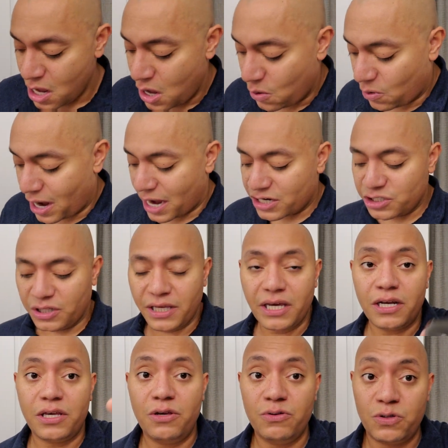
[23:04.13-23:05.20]
We're actually going
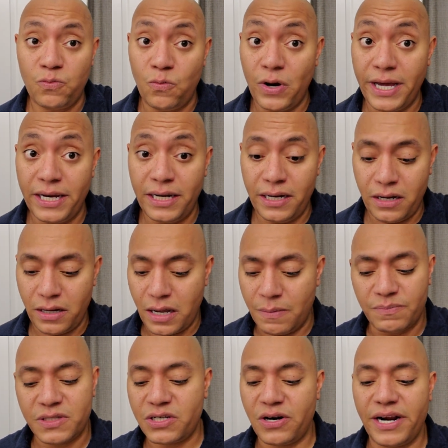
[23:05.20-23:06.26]
to use
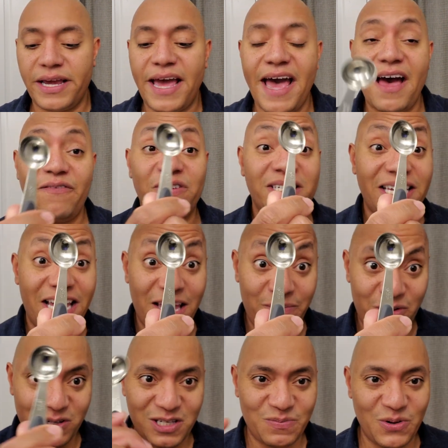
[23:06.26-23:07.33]
half a
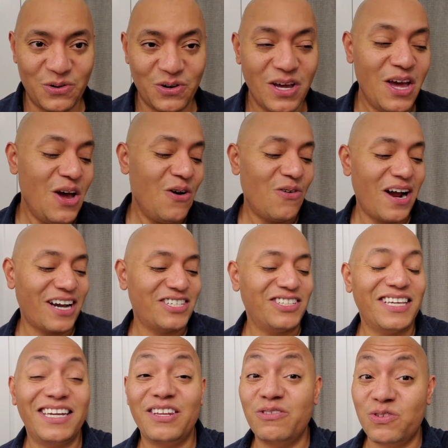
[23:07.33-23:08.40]
tablespoon. We're actually
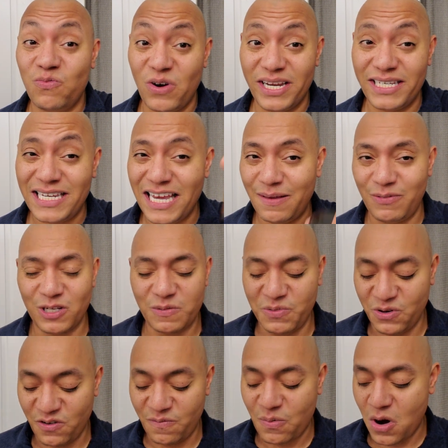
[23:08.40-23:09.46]
going to use 1
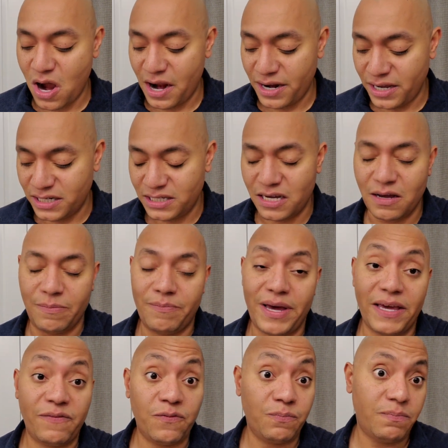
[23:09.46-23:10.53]
tablespoon of product.
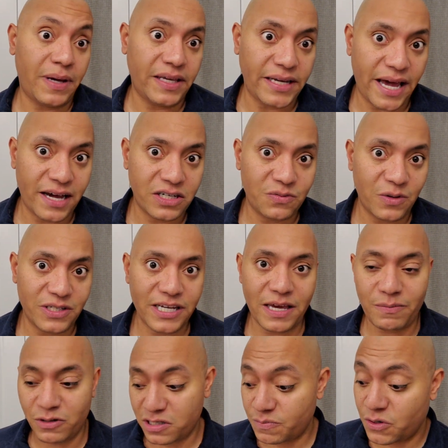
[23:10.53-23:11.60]
My actual
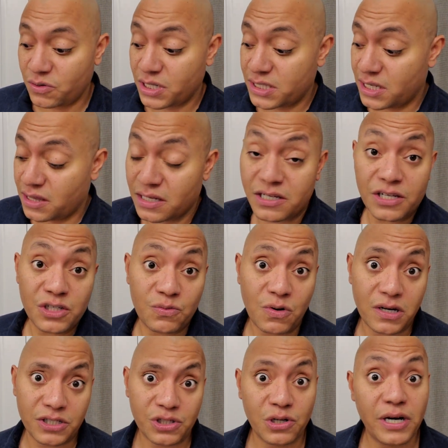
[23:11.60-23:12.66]
tablespoon is in the
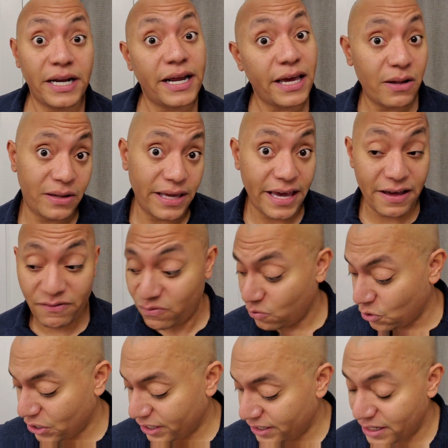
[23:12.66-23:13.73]
dishwasher and I only have
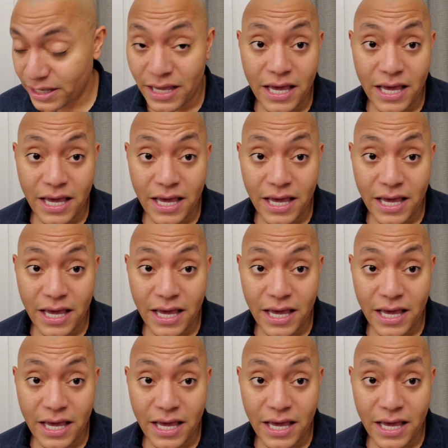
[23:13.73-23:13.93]
one.